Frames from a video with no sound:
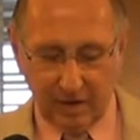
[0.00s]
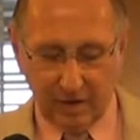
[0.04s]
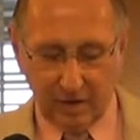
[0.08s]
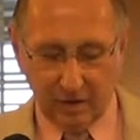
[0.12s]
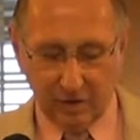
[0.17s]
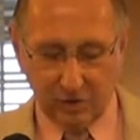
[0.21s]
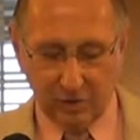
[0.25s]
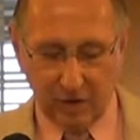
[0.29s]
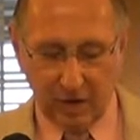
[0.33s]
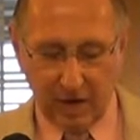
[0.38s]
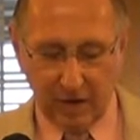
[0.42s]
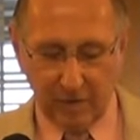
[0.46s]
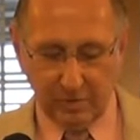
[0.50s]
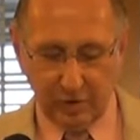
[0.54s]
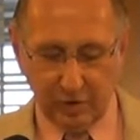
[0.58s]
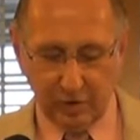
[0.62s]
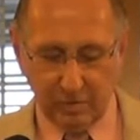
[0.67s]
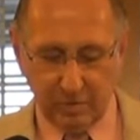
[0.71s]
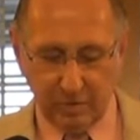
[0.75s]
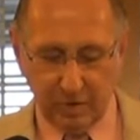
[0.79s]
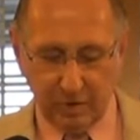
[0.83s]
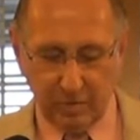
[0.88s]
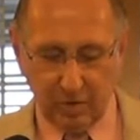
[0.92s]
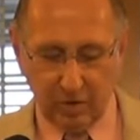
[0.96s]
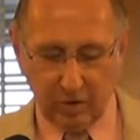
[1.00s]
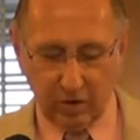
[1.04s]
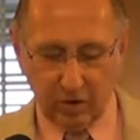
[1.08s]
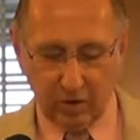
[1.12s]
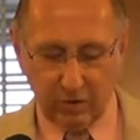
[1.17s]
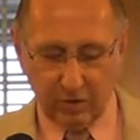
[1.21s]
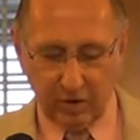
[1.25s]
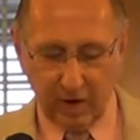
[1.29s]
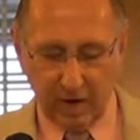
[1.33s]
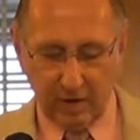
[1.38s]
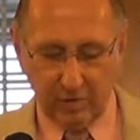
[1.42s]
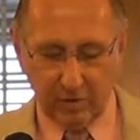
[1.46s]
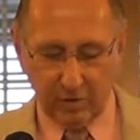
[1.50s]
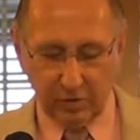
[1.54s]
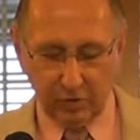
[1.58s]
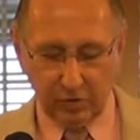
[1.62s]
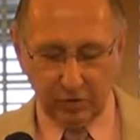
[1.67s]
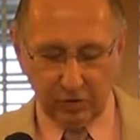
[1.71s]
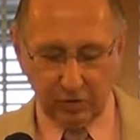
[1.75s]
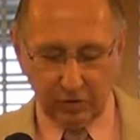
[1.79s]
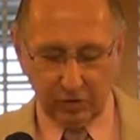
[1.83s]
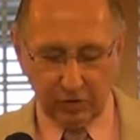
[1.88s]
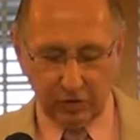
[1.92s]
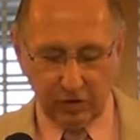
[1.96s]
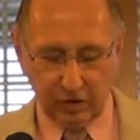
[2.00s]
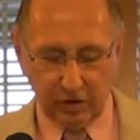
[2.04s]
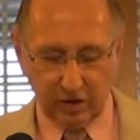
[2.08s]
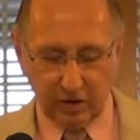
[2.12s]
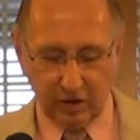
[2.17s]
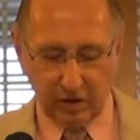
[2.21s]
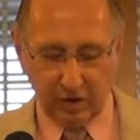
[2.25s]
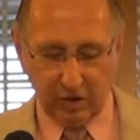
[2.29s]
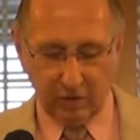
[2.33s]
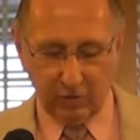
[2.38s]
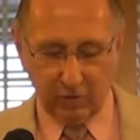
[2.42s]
described his premortal travels as thinking